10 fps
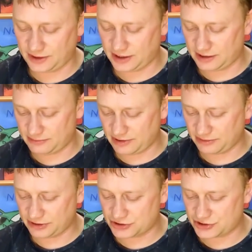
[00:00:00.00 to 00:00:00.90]
But
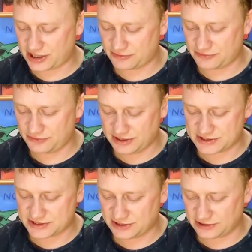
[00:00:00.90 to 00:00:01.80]
I'm going to chow through
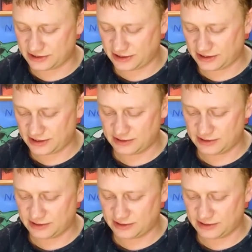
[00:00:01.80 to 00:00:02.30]
this, certainly.